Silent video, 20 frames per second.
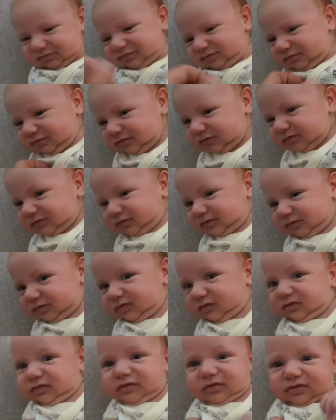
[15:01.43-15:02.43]
Yeah.
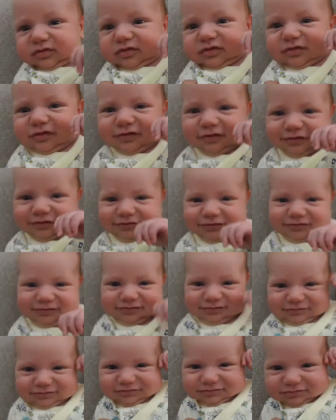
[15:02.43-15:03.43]
And I try to get him to go,
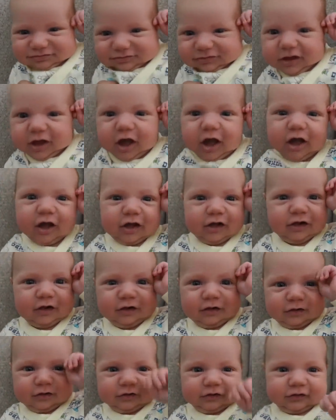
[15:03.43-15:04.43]
mama,
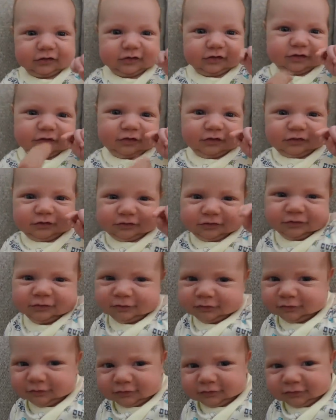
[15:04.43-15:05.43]

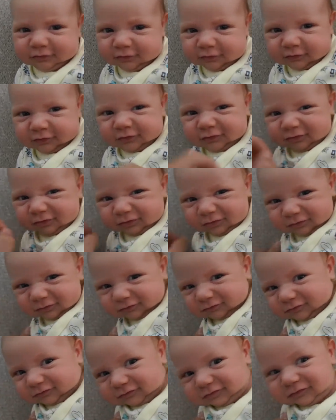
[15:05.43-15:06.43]
dada,
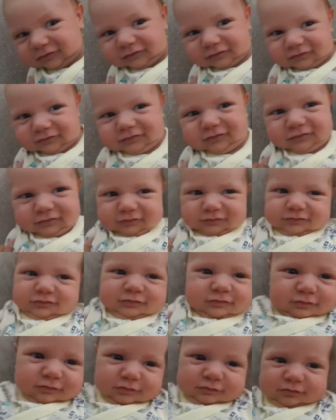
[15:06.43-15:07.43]
mama,
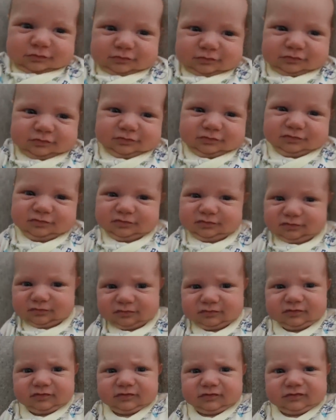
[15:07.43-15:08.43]

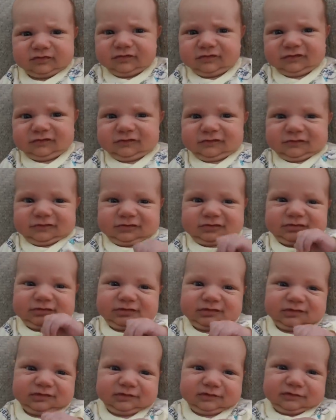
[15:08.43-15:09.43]
dada,
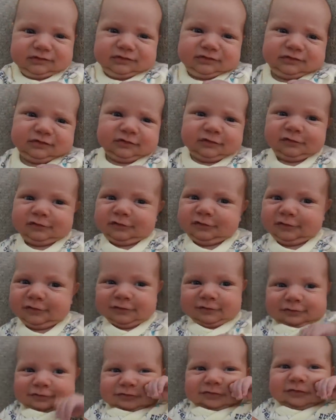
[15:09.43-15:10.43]

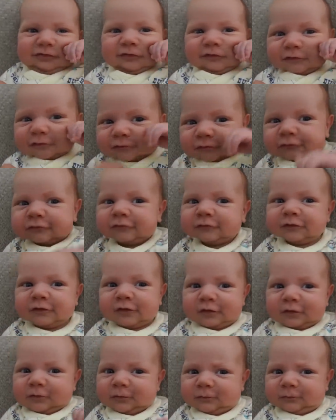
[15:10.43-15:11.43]
mama,
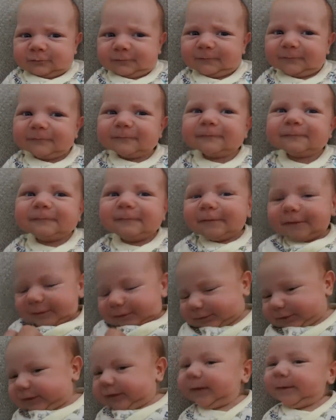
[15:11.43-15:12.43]
dada,
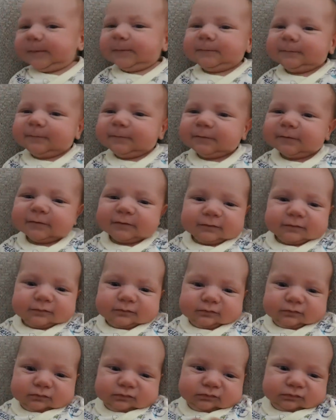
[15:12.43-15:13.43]
mama,
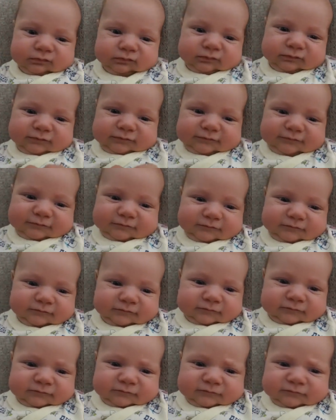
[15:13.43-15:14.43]
dada,
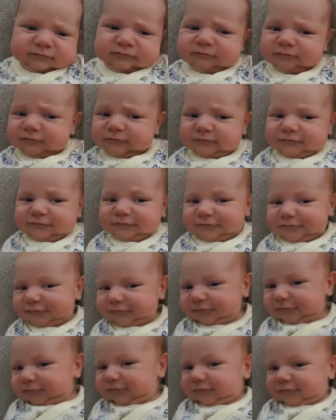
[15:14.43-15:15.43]

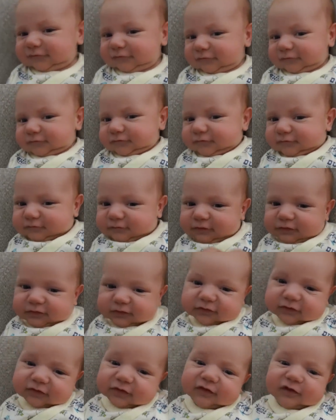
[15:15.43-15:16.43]
mama,
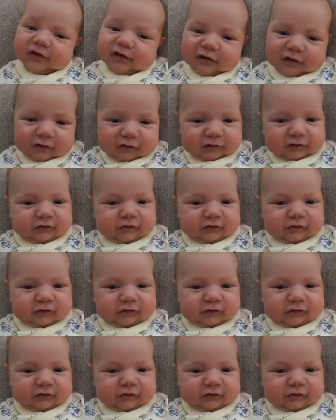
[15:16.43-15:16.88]
dada,